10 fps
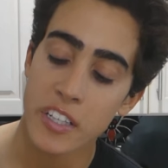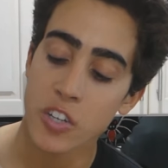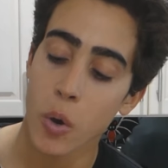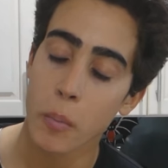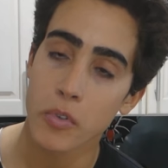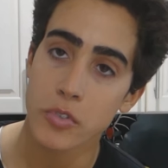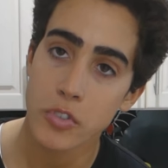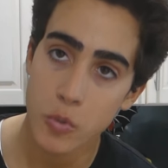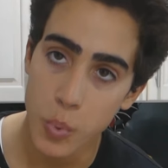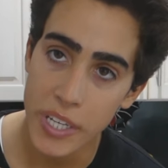It's almost
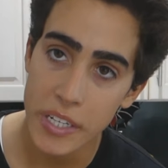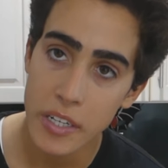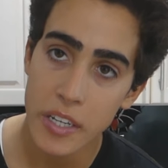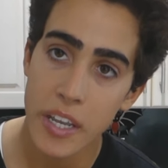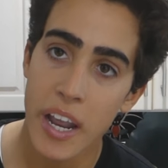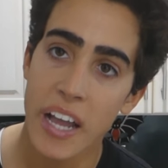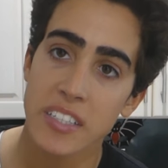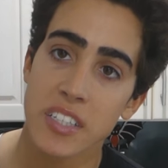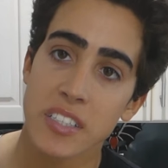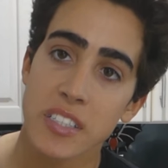sweet. It
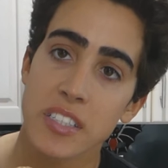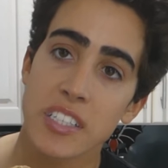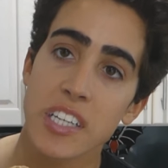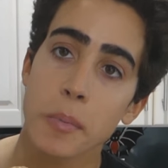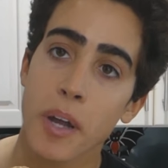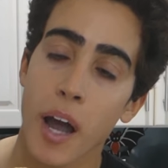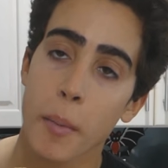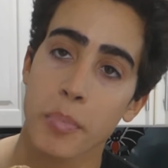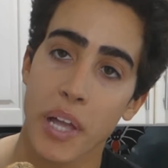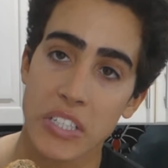has this deep,
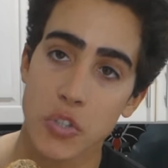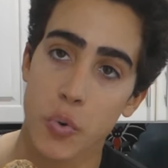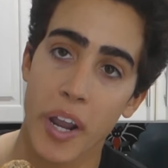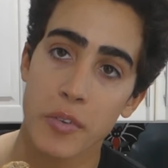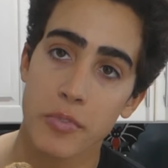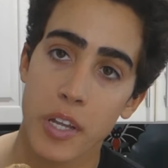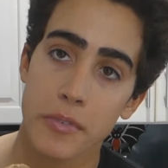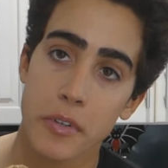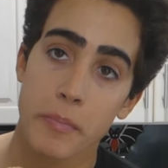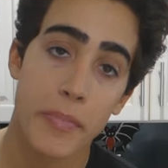complex grain
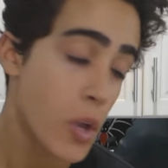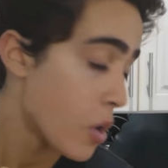flavor.